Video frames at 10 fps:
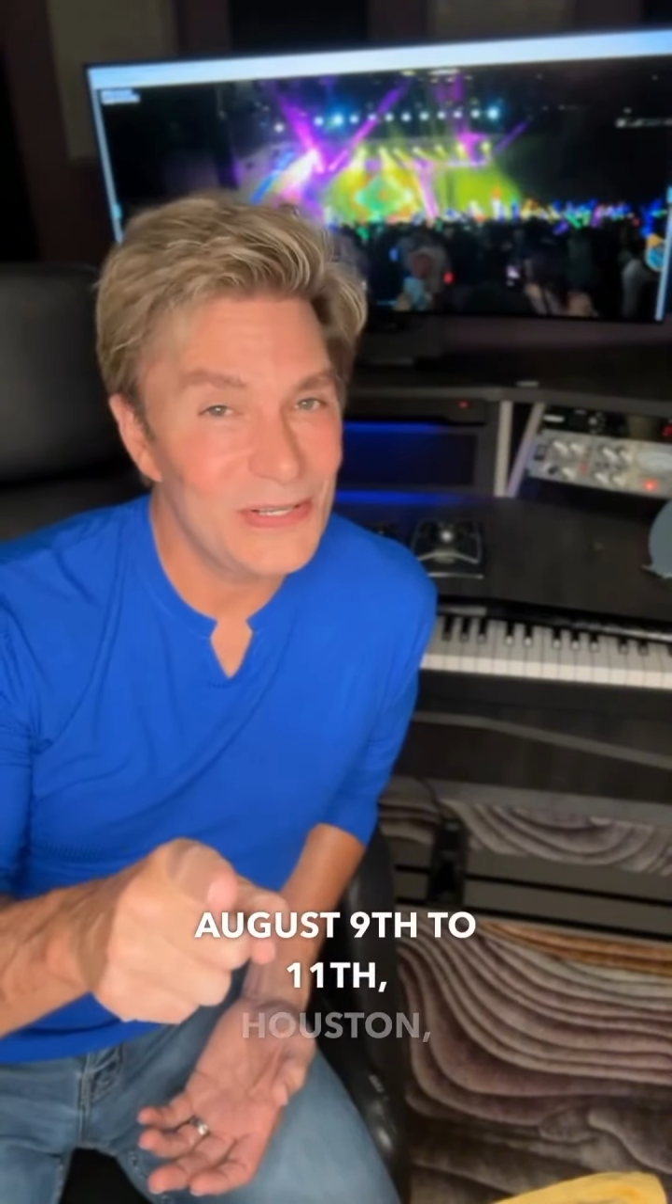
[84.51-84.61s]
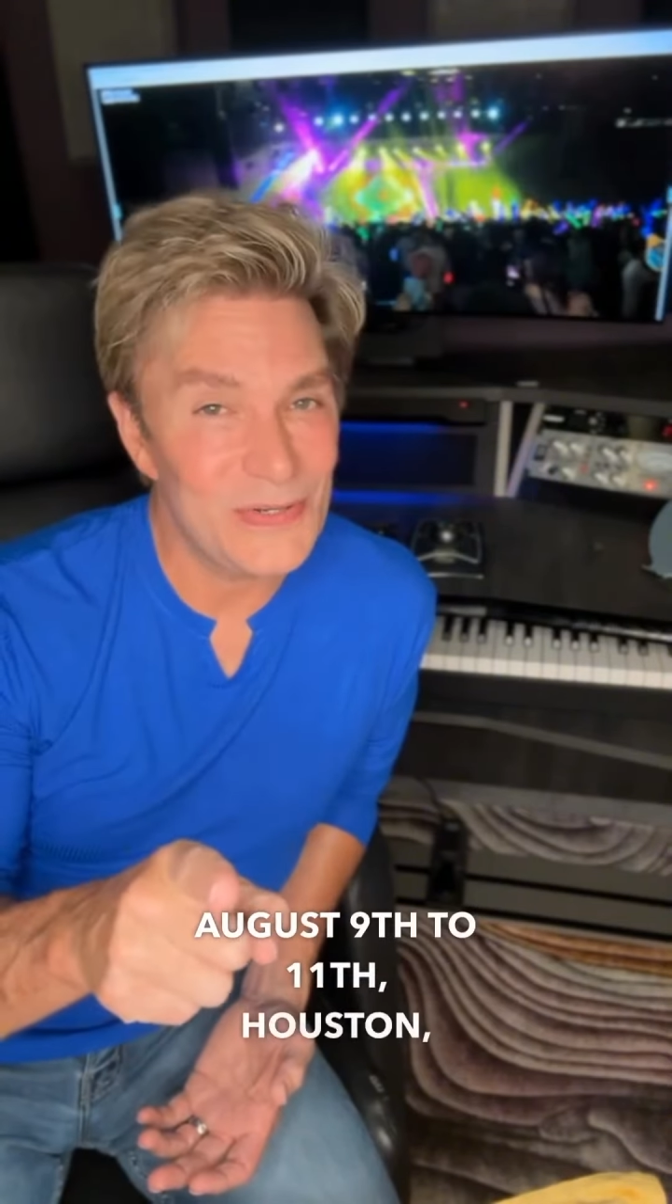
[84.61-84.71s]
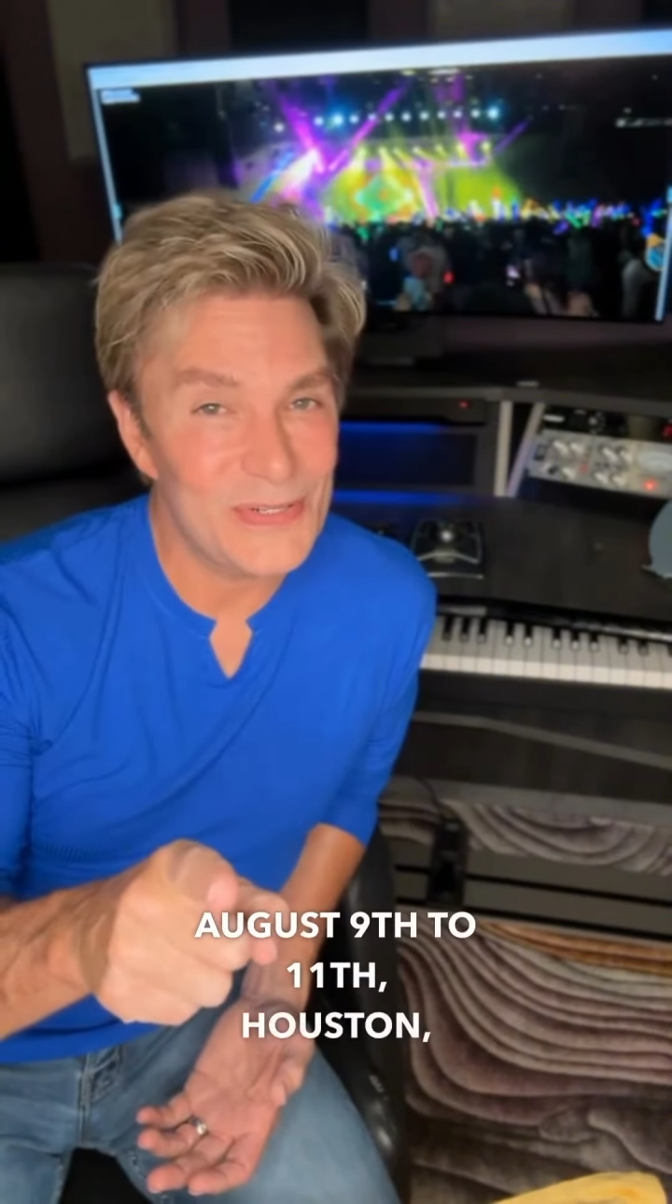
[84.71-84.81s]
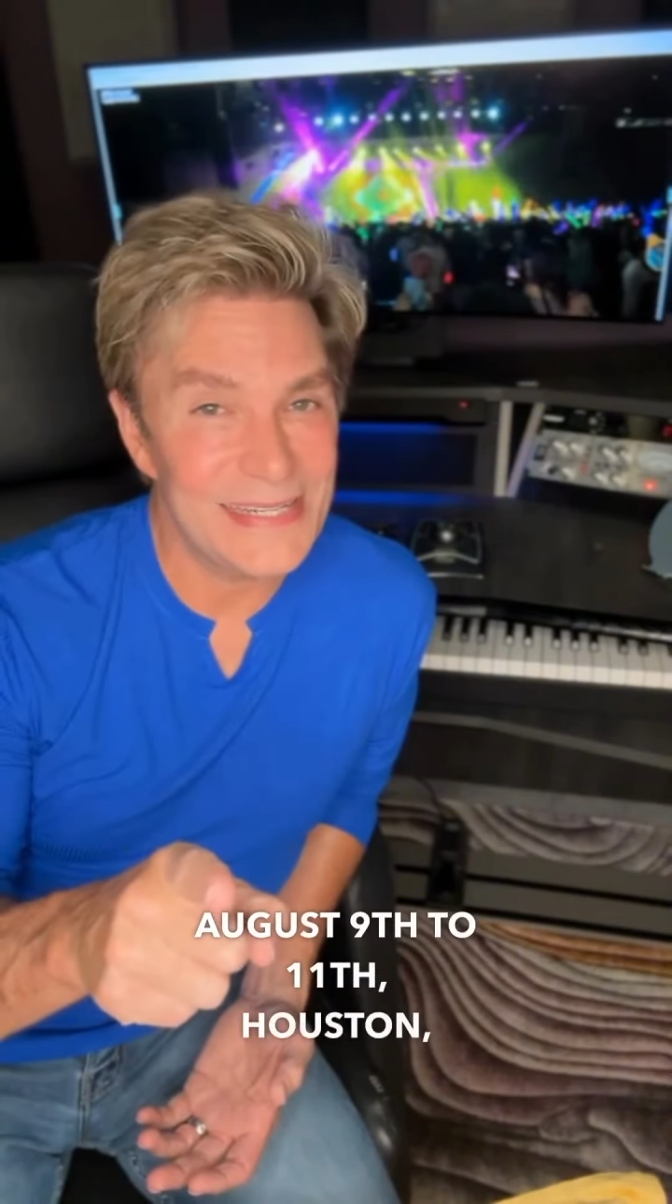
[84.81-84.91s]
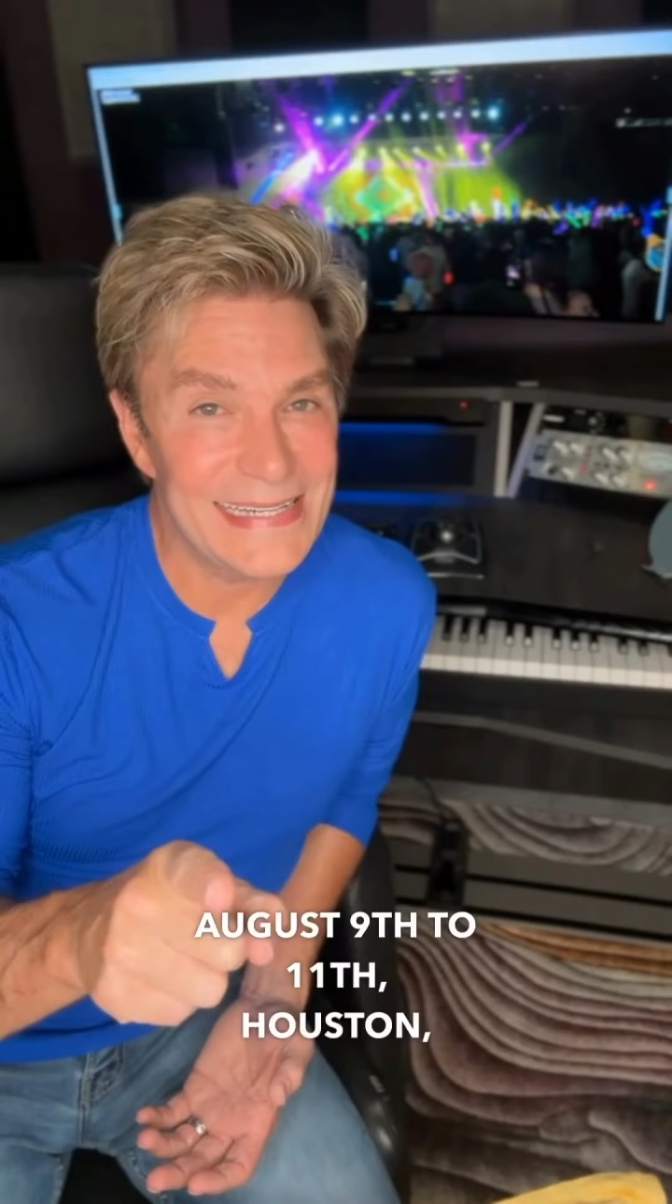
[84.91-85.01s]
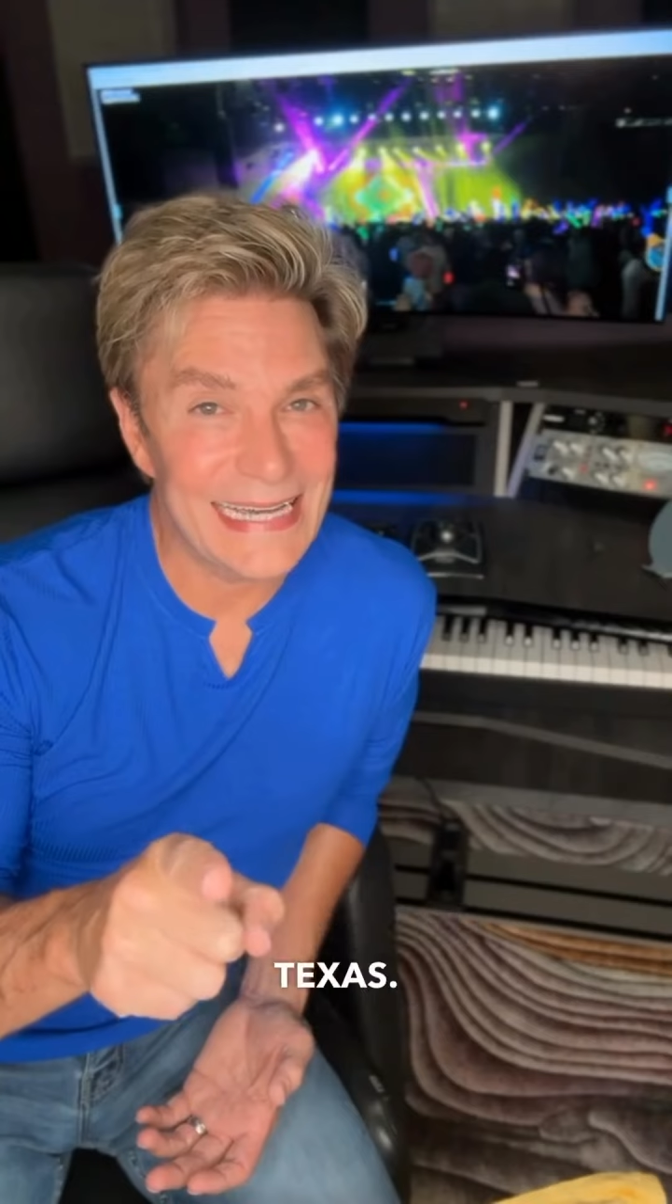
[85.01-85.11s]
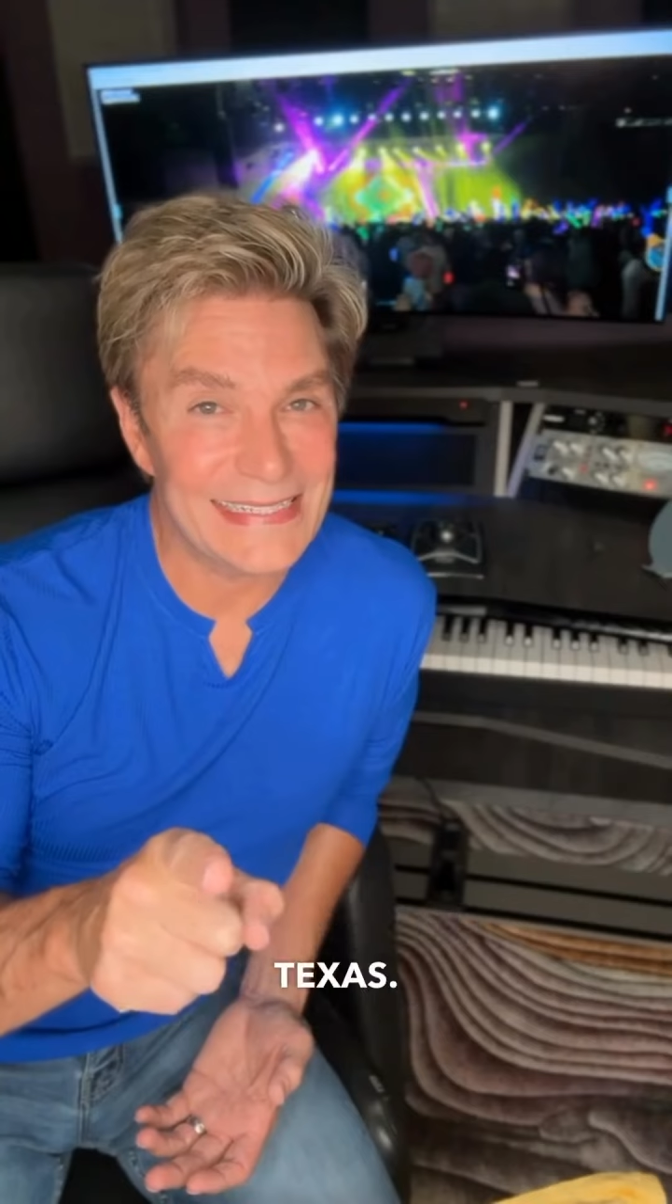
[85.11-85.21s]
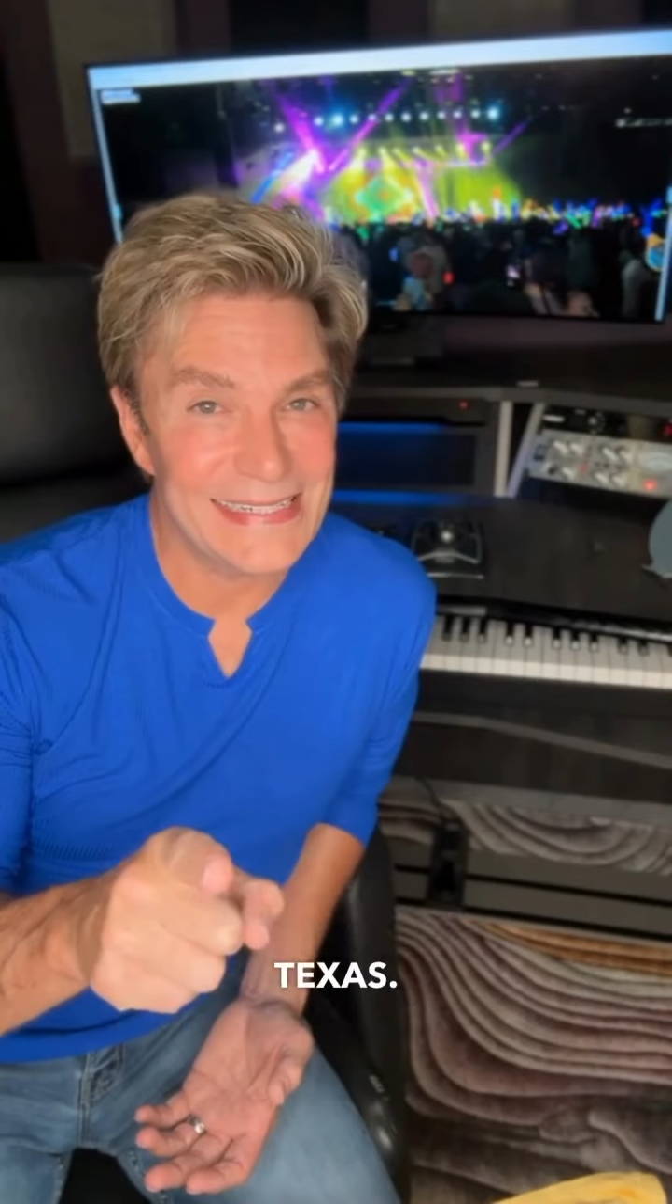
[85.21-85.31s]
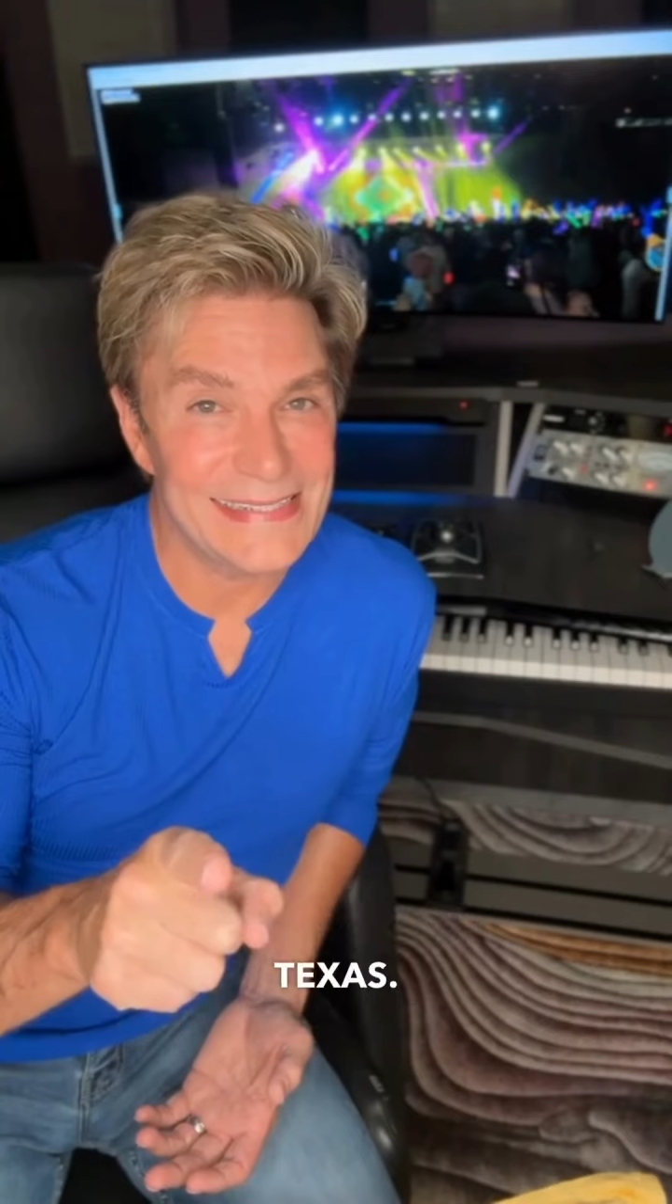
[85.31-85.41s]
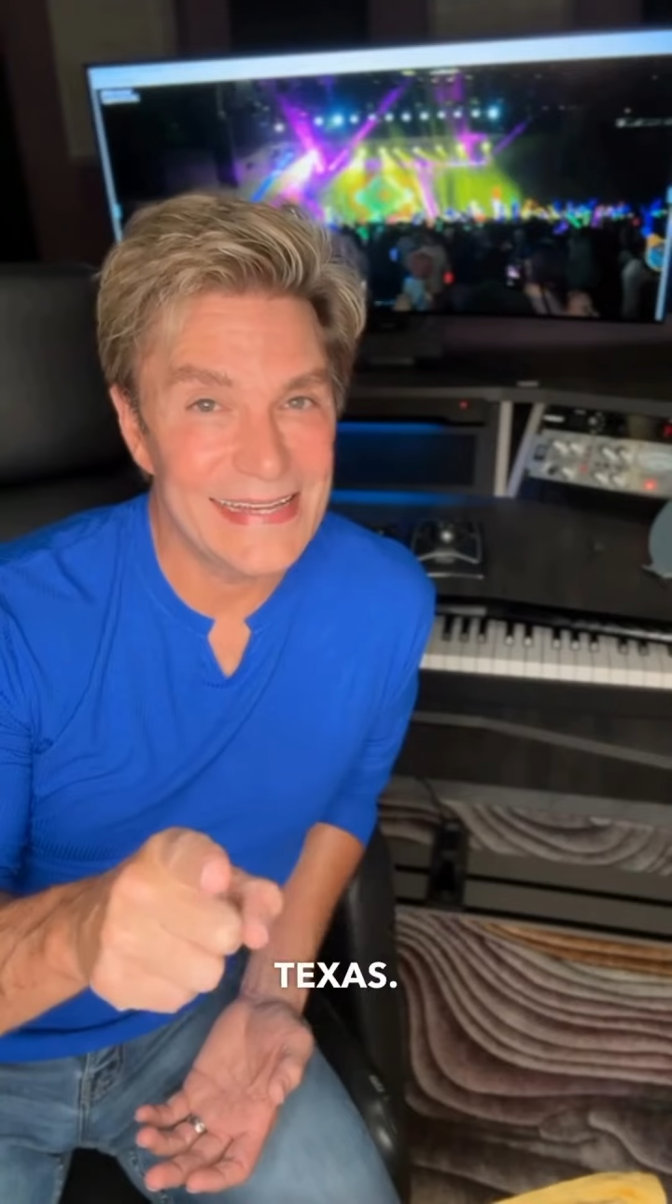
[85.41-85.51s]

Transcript: Houston, Texas.